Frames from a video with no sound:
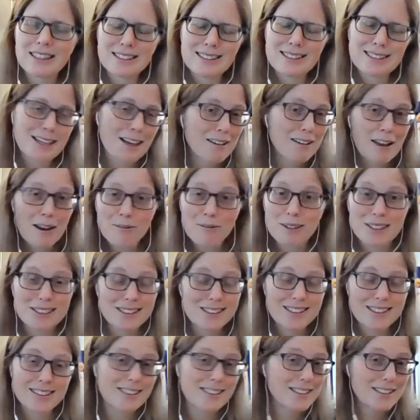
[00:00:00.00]
until I
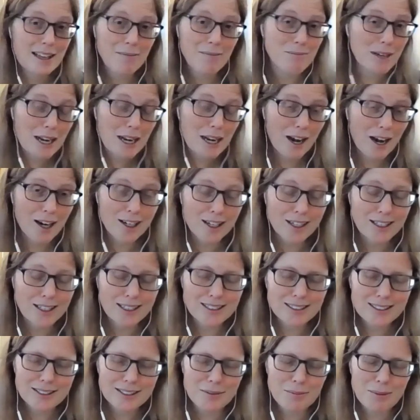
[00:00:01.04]
was in
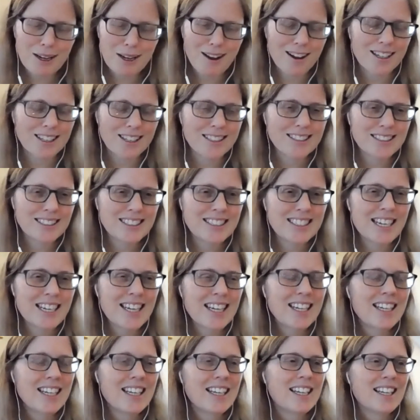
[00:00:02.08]
seminary, to be honest.
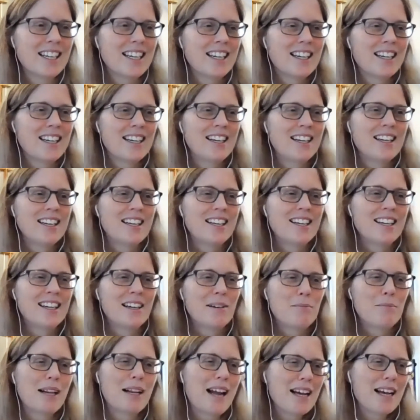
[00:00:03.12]

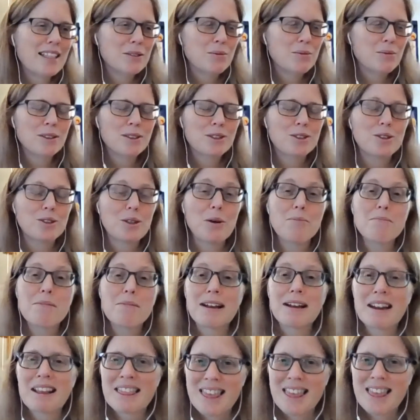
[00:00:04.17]
But as with so
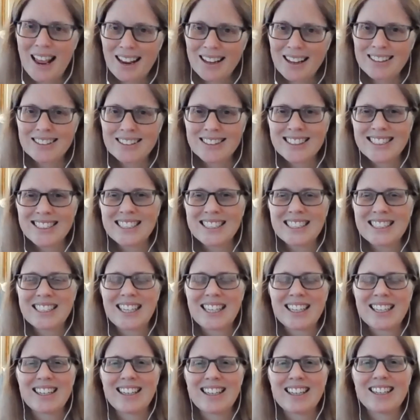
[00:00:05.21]
many things,
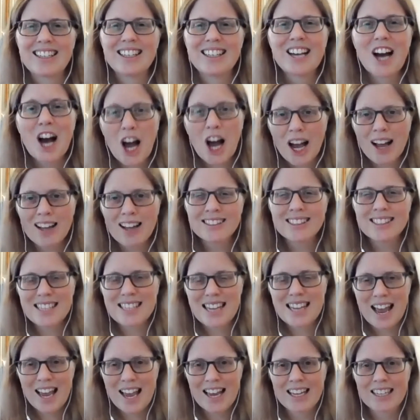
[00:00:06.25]

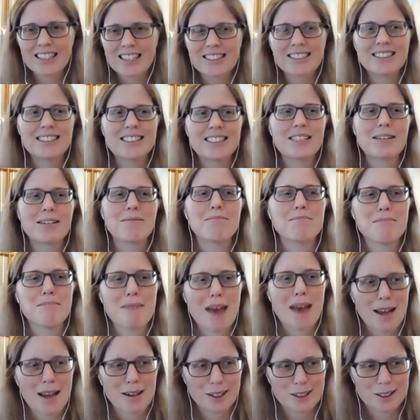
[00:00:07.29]
context
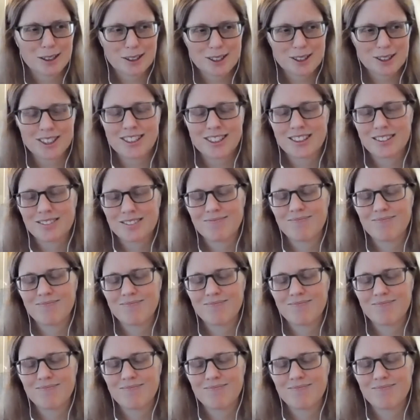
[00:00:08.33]
matters.